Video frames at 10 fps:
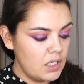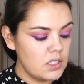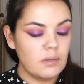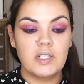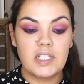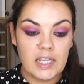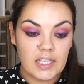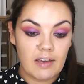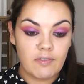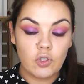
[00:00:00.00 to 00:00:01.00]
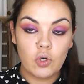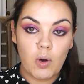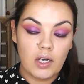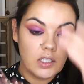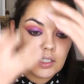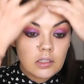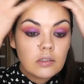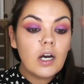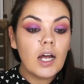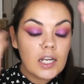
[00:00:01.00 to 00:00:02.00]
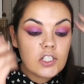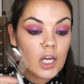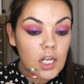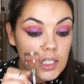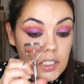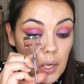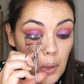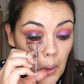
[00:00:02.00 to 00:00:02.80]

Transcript: So I'm going to take the KEVYN AUCOIN eyelash curlers.